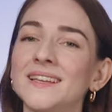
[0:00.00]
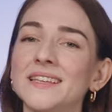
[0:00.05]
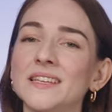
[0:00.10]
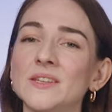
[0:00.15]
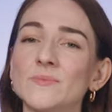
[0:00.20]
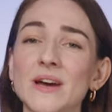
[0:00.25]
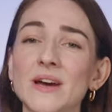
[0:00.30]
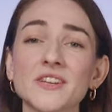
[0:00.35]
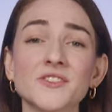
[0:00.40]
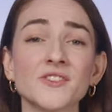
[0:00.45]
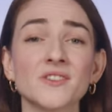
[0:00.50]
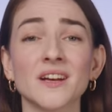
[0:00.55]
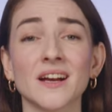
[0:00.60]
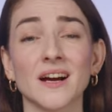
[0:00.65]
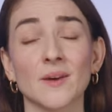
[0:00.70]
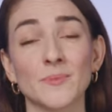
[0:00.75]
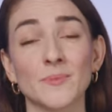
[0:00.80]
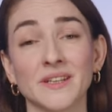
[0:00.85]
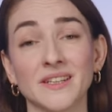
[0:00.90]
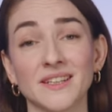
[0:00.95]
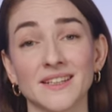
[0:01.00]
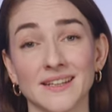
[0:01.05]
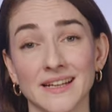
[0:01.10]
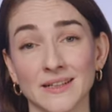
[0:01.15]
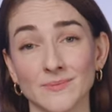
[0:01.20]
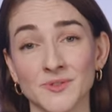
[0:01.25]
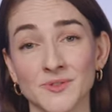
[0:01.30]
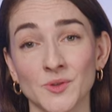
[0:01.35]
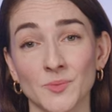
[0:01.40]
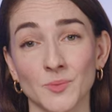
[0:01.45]
Imagine a company that
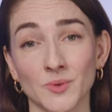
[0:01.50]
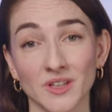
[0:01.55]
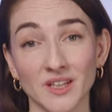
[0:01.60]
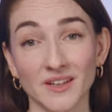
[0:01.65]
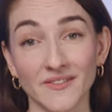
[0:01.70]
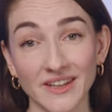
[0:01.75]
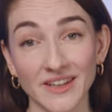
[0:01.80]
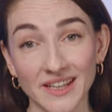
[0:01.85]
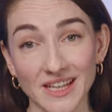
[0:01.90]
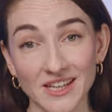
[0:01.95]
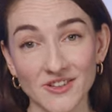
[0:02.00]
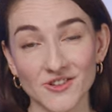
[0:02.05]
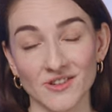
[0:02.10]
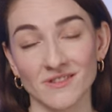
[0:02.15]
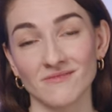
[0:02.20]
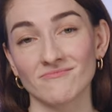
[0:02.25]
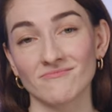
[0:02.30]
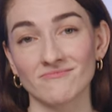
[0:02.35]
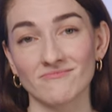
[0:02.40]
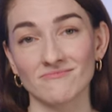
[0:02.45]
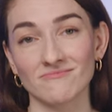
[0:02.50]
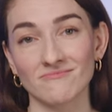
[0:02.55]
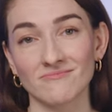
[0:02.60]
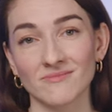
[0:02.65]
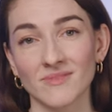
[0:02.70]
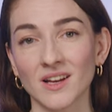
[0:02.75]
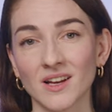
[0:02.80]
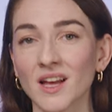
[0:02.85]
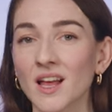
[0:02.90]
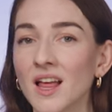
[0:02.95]
helps you book a vacation.
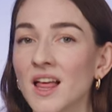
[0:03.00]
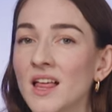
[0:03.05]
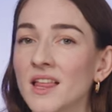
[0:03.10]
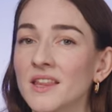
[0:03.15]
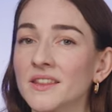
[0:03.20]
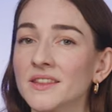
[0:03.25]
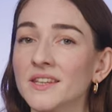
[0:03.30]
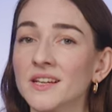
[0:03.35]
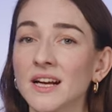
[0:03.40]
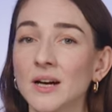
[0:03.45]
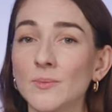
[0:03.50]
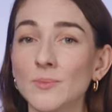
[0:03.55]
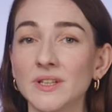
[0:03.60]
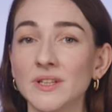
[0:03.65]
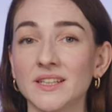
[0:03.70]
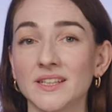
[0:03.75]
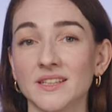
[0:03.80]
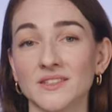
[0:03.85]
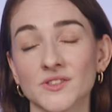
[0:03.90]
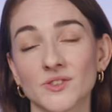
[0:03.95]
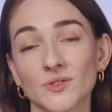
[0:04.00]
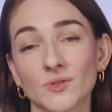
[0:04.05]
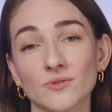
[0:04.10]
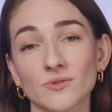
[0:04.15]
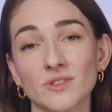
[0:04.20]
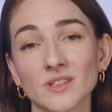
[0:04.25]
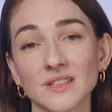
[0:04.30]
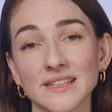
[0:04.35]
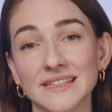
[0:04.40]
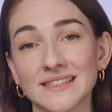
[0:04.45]
The company has two
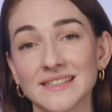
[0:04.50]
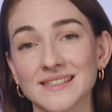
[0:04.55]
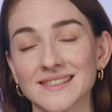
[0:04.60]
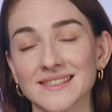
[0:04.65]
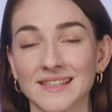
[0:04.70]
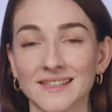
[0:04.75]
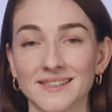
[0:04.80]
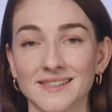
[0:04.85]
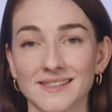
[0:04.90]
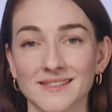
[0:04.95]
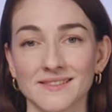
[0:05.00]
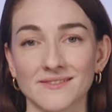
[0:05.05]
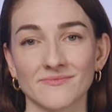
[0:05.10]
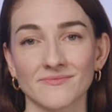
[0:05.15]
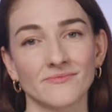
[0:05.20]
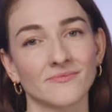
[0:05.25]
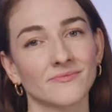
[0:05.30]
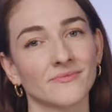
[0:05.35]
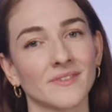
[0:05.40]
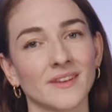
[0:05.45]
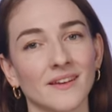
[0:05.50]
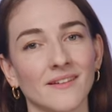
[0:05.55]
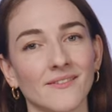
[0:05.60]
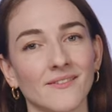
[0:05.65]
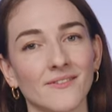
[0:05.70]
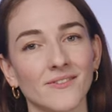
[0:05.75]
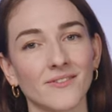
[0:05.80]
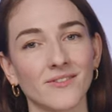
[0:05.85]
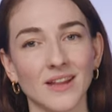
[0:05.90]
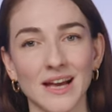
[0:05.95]
related sites,
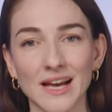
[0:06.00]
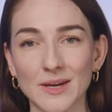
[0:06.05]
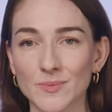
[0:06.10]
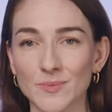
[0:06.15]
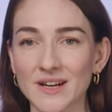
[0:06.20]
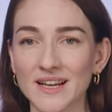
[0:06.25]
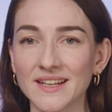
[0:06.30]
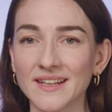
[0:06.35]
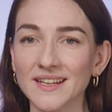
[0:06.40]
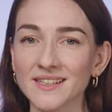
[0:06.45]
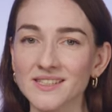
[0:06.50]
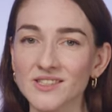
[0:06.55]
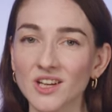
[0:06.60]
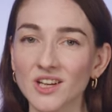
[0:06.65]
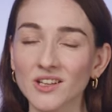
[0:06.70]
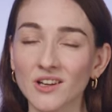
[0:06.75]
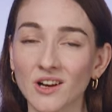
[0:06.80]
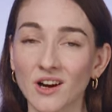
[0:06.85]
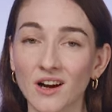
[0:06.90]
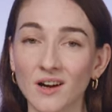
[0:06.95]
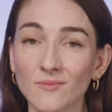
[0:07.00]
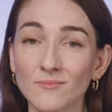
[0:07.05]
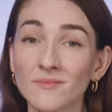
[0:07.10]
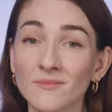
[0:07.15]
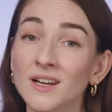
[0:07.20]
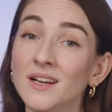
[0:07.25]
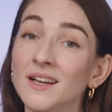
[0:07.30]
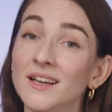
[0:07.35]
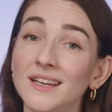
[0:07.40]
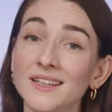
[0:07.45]
flybrandx.com
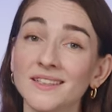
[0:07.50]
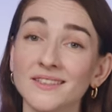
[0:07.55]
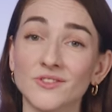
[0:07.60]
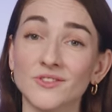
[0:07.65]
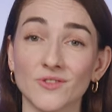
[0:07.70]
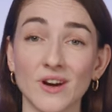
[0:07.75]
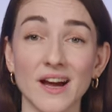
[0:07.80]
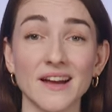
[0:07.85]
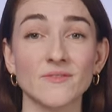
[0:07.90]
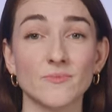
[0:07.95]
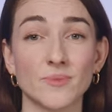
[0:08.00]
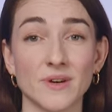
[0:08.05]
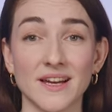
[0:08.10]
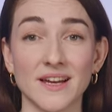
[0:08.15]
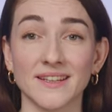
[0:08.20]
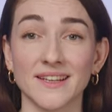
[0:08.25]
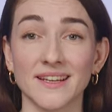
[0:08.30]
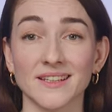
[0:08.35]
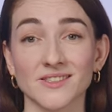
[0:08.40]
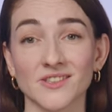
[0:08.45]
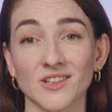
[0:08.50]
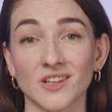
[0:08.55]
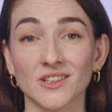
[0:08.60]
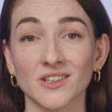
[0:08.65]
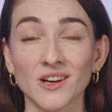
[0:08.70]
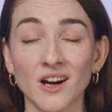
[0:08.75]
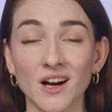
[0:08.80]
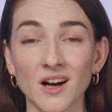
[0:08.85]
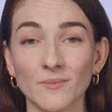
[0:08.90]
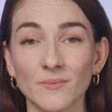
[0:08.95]
and
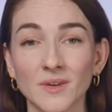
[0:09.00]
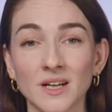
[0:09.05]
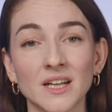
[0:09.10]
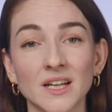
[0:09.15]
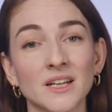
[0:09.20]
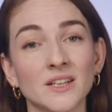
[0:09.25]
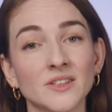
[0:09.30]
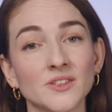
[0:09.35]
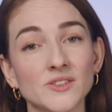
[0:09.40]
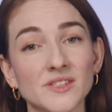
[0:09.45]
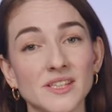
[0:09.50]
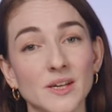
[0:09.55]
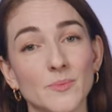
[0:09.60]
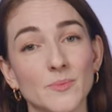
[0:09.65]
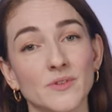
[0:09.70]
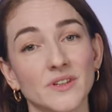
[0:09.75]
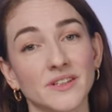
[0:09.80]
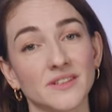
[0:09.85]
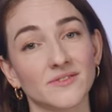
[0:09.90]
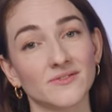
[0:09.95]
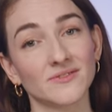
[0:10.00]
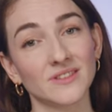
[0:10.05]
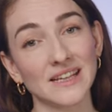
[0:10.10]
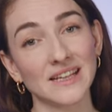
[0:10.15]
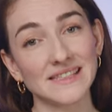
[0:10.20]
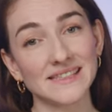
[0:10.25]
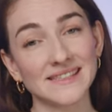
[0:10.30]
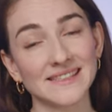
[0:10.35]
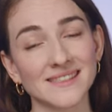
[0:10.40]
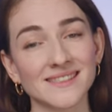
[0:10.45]
drivebrandx.com to separate
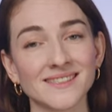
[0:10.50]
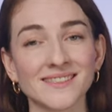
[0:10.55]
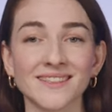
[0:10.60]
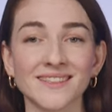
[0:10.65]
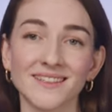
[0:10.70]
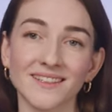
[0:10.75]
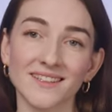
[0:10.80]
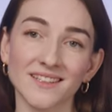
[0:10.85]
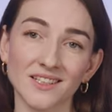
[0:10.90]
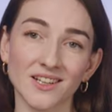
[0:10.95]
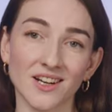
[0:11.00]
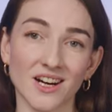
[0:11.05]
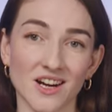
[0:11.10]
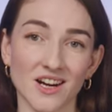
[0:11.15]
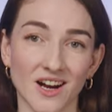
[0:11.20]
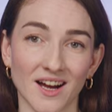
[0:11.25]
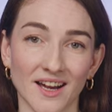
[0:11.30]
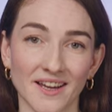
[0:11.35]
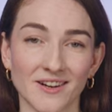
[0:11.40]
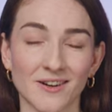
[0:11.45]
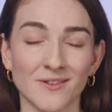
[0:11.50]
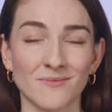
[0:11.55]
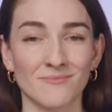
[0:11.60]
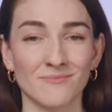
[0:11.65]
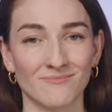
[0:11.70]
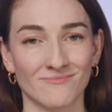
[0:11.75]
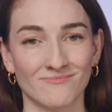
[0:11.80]
flights and car hire.